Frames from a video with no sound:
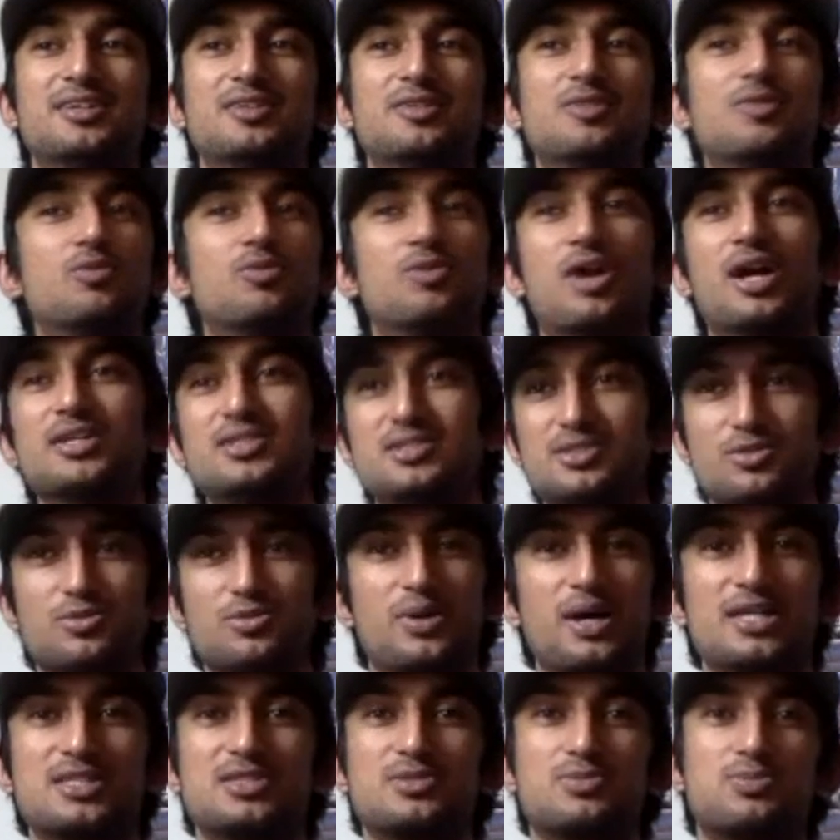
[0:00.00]
Russell
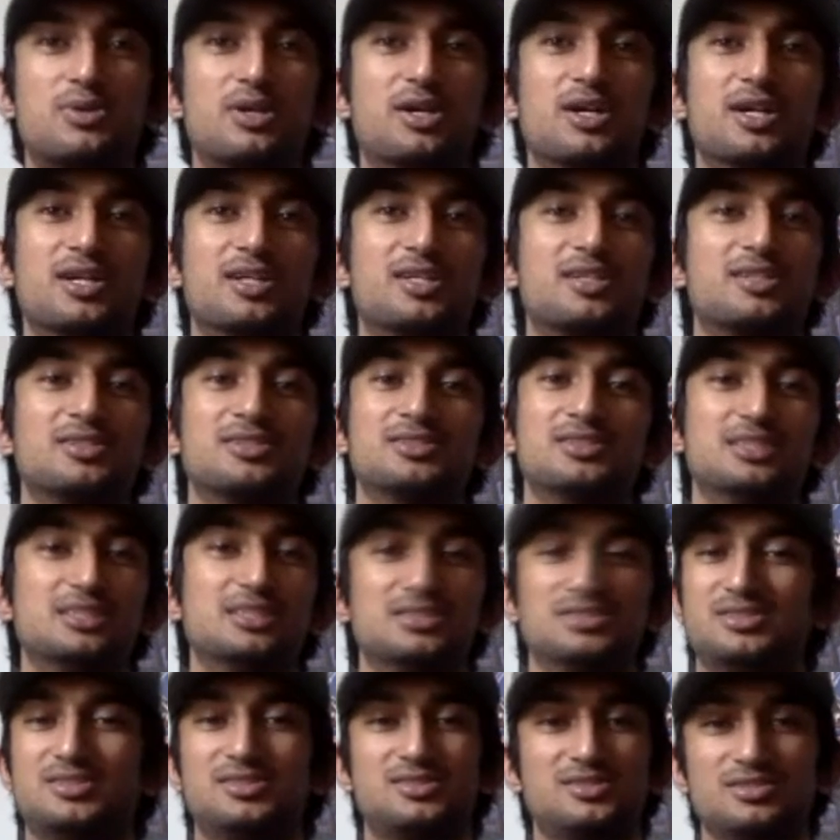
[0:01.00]
Westbrook
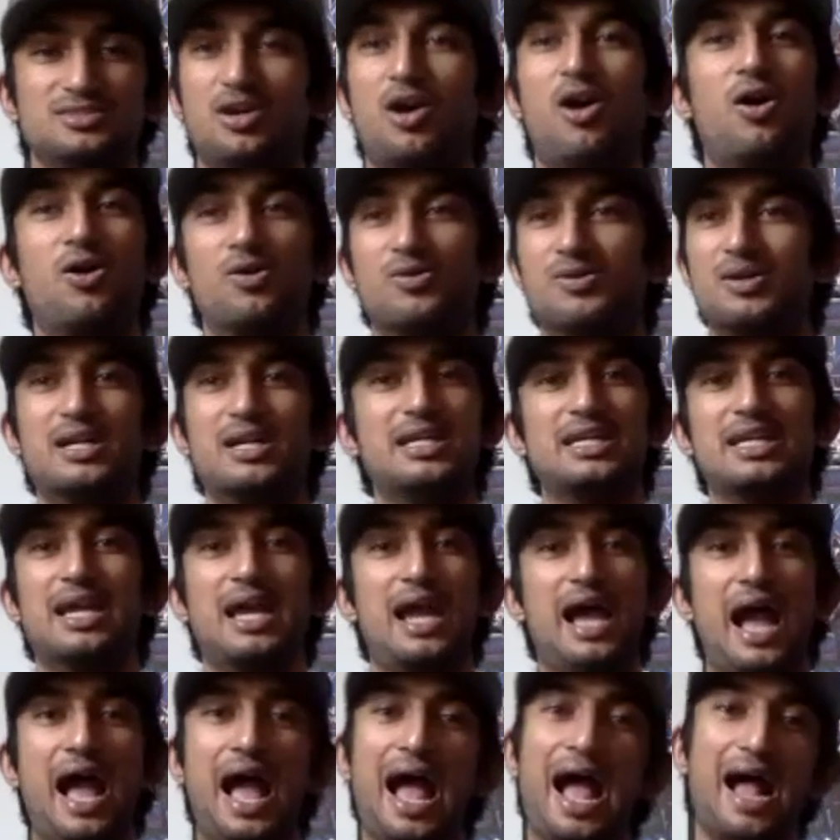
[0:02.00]
is already a
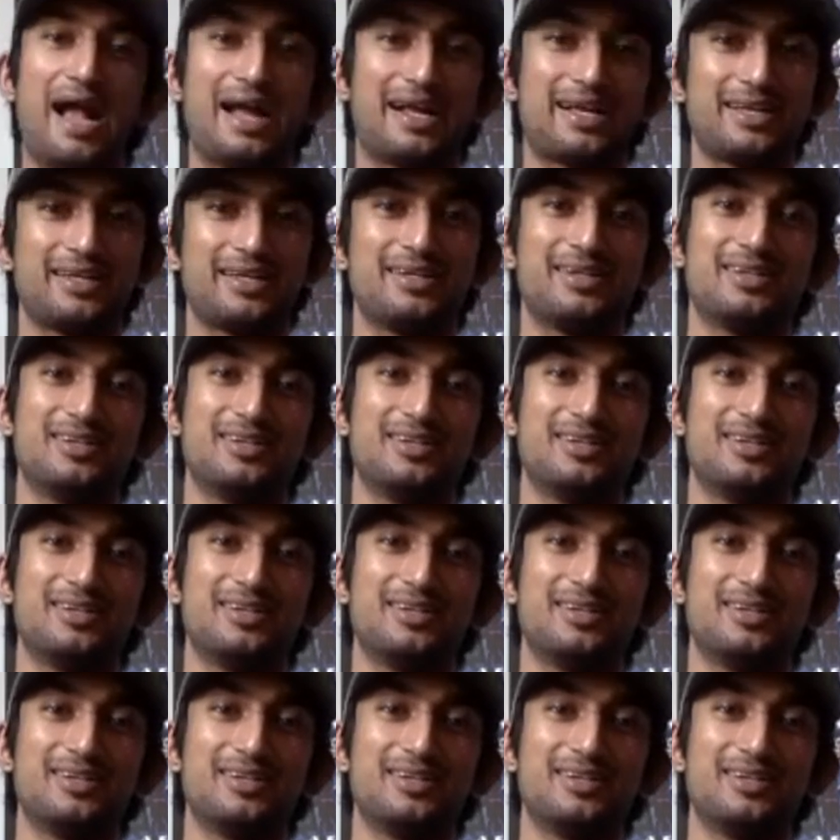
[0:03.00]
hack